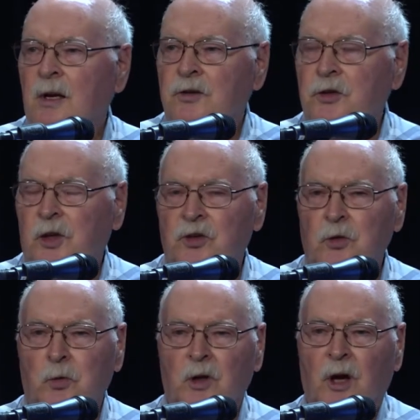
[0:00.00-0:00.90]
sticks
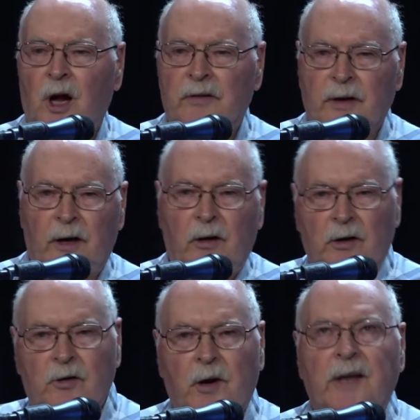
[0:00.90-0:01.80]
of wood on there
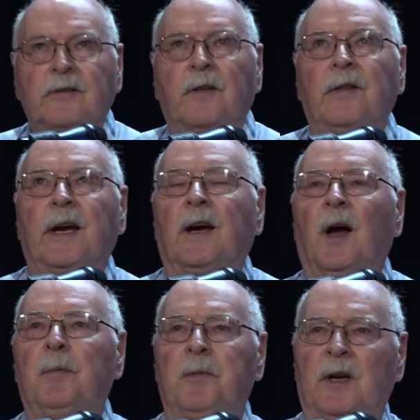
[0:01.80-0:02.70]
and crank the thing
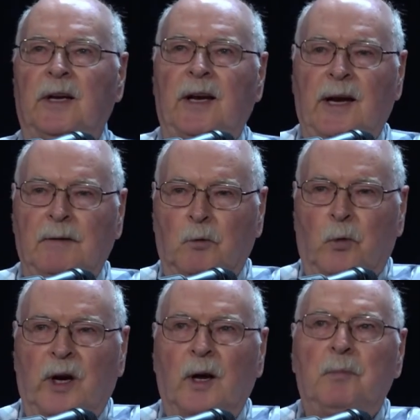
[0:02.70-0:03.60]
up, and it
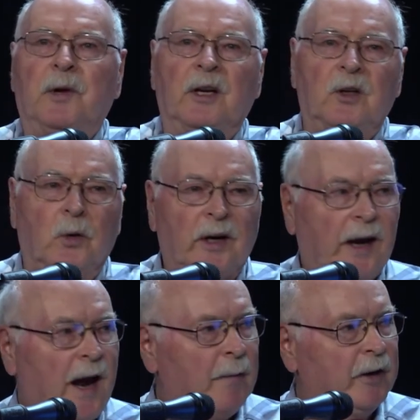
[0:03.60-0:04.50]
went up into a
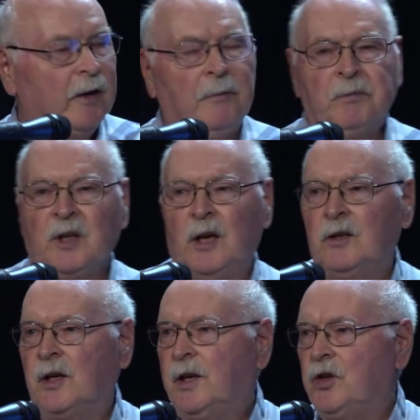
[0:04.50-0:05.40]
cabinet in
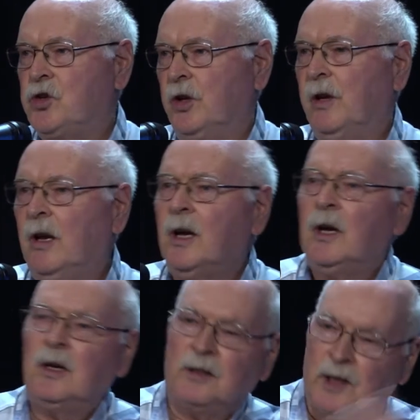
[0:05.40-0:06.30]
the kitchen,
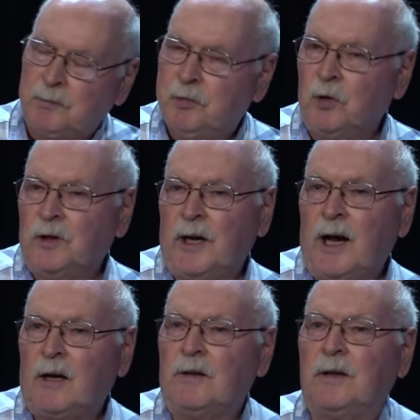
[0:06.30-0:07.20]
and they'd pull it
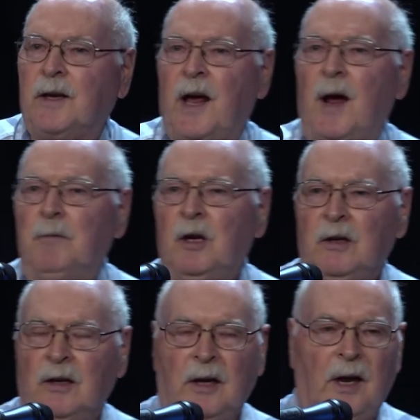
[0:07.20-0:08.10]
out of the
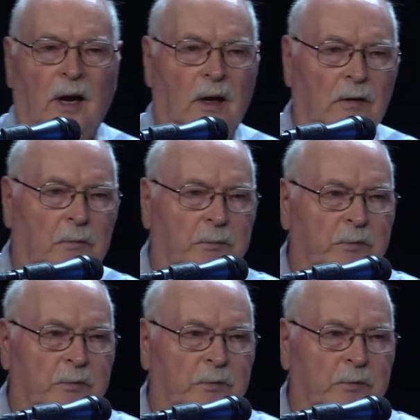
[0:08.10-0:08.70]
cabinet and